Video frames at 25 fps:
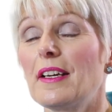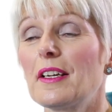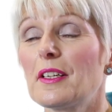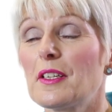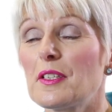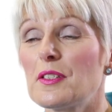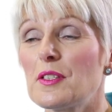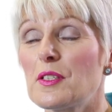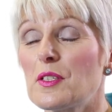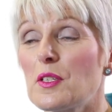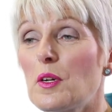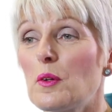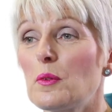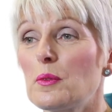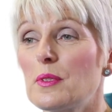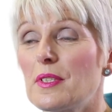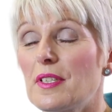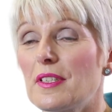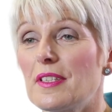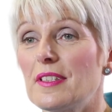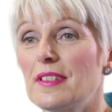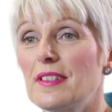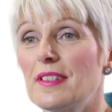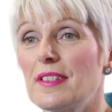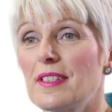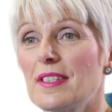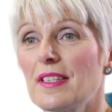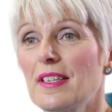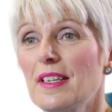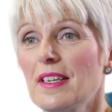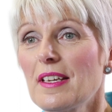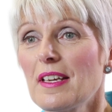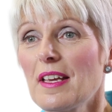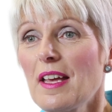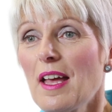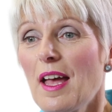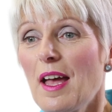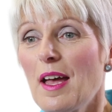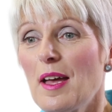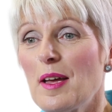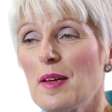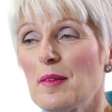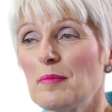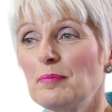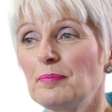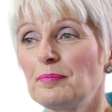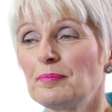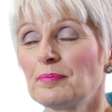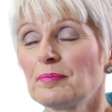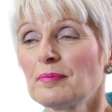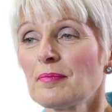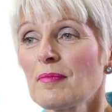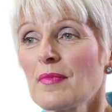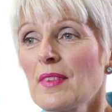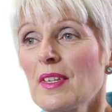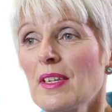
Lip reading: a consultant. I'm